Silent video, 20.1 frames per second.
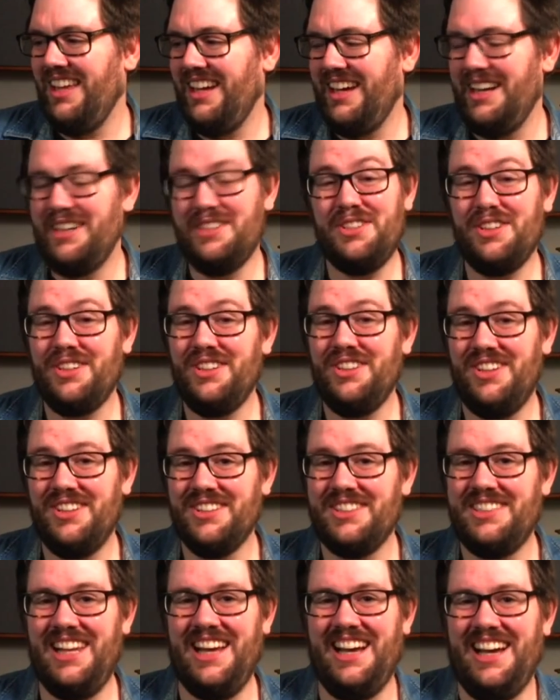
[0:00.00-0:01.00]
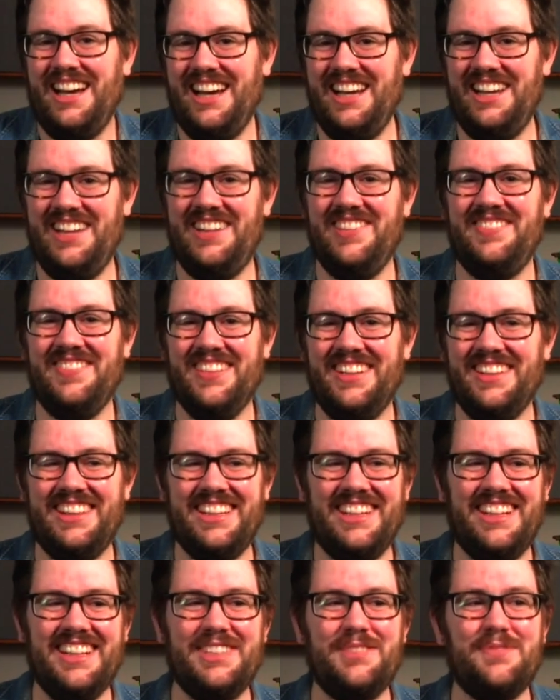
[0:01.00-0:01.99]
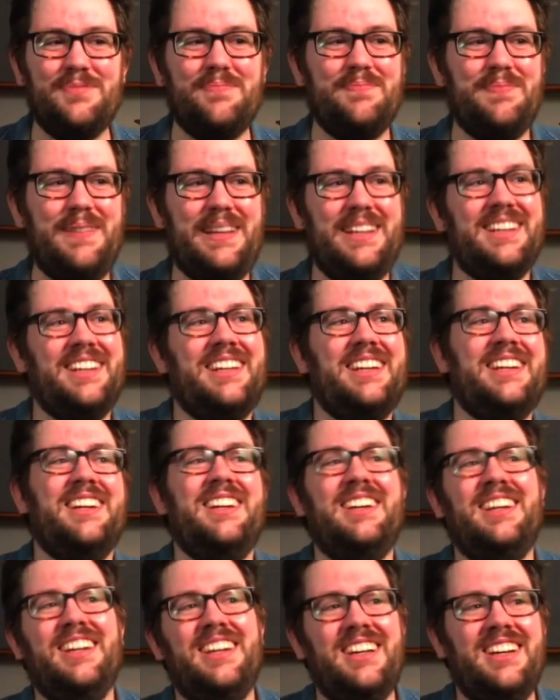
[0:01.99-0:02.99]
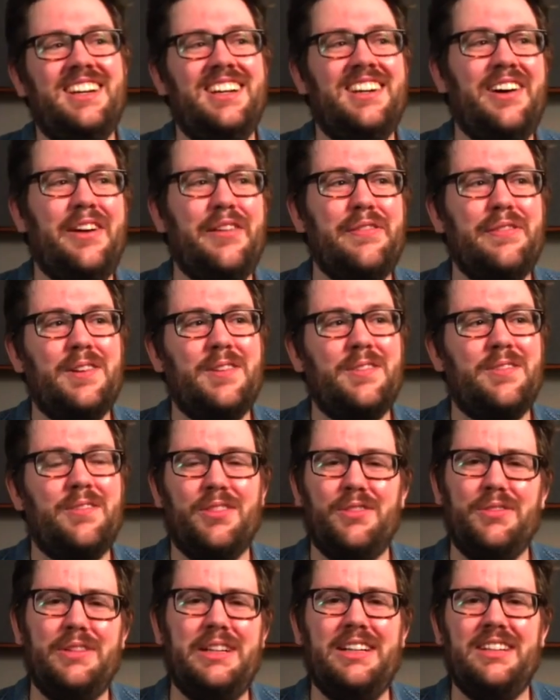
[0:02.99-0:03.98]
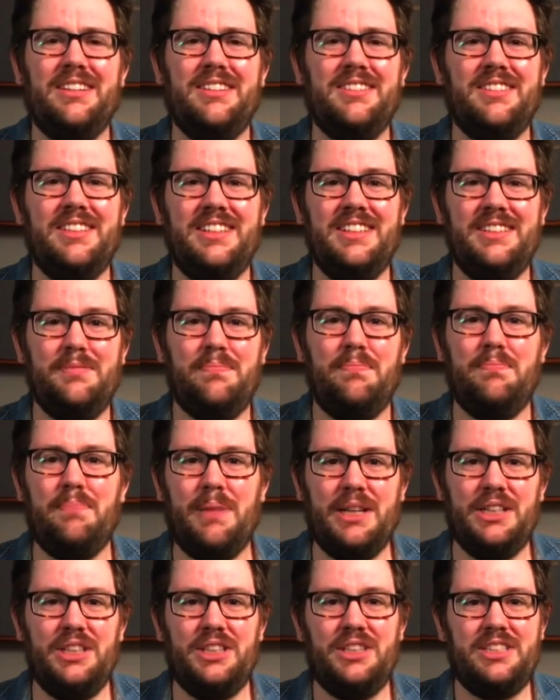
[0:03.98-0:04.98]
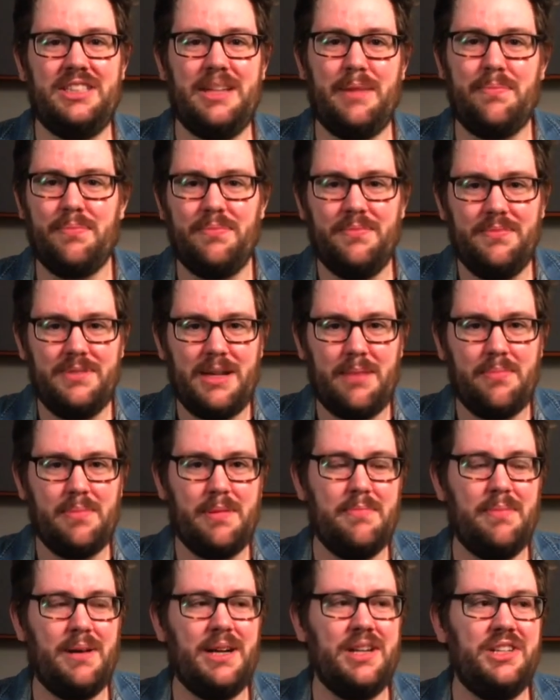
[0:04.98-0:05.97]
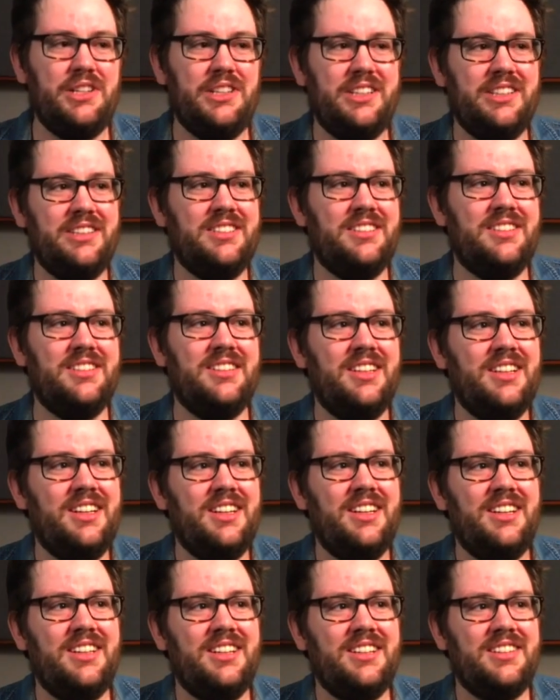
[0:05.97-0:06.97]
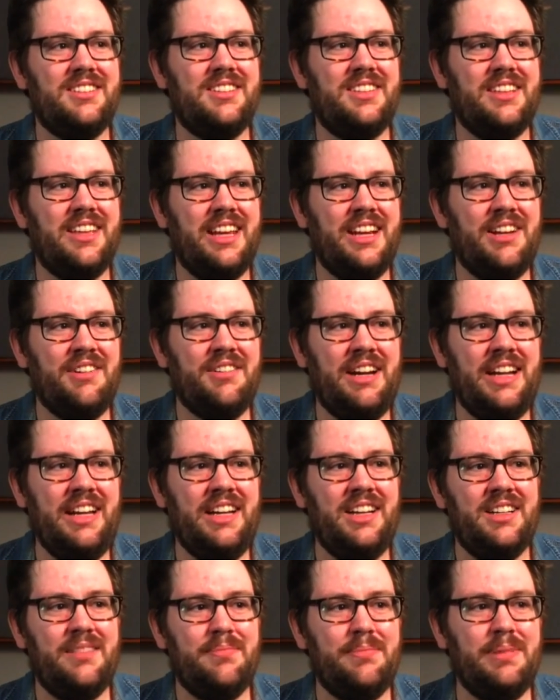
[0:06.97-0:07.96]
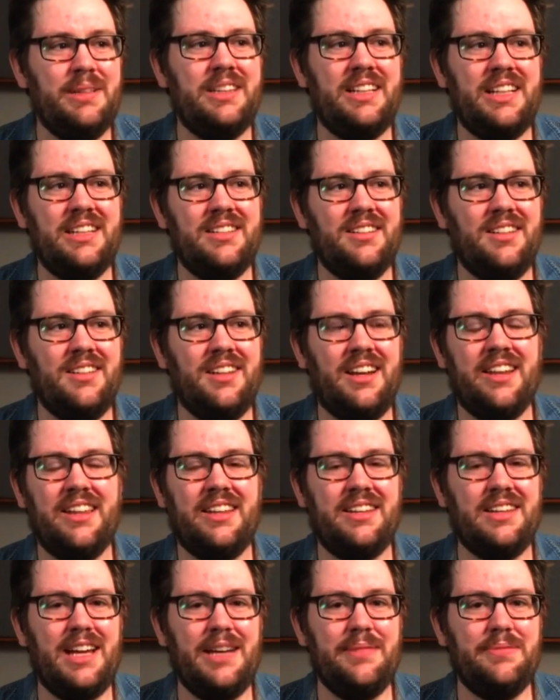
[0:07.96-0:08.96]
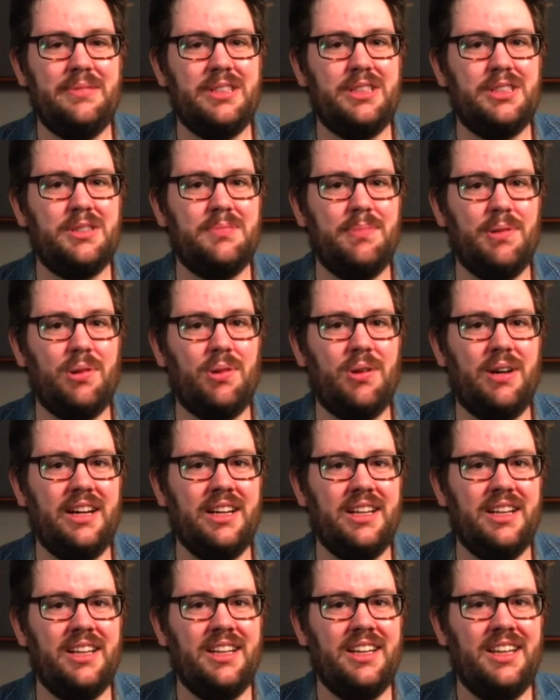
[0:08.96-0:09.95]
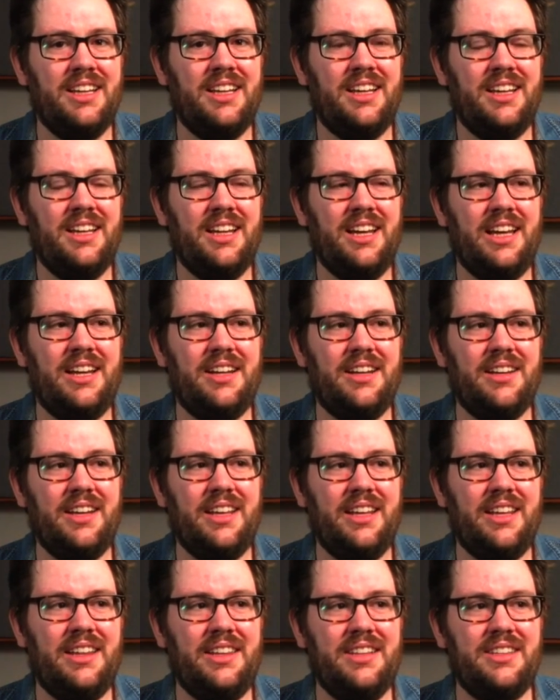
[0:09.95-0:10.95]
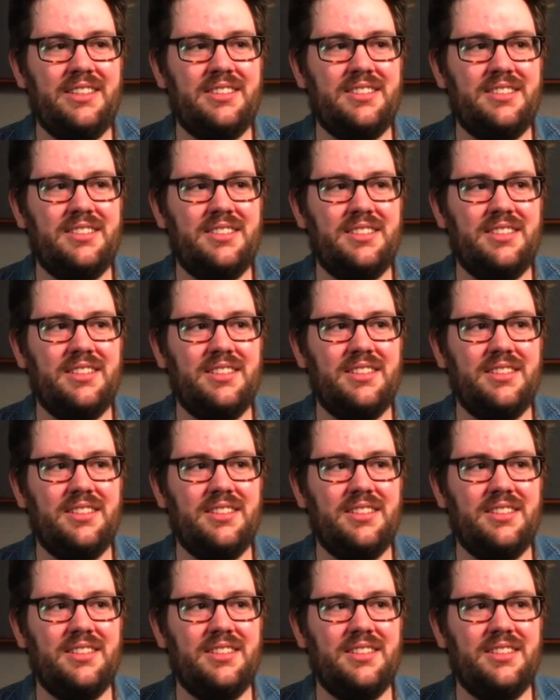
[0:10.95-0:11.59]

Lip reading: it took a long time. I think I spent over 300 separate punch-ins to get it right, but a lot of that time is exploring. And in these